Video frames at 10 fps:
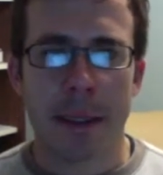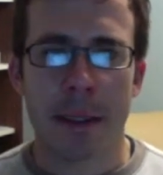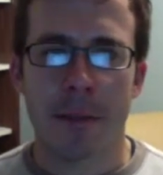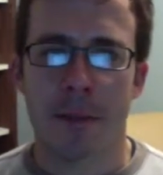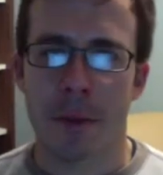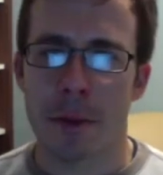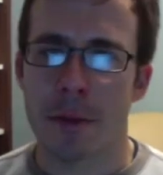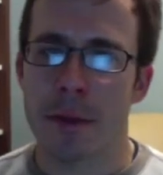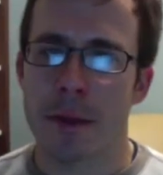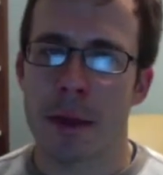I don't get
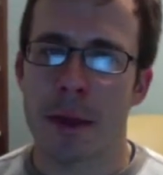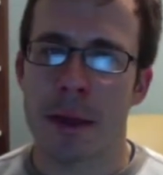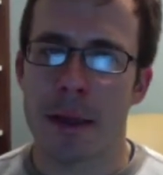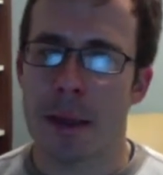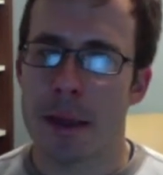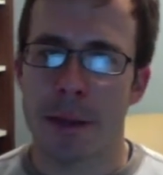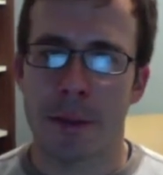any fruit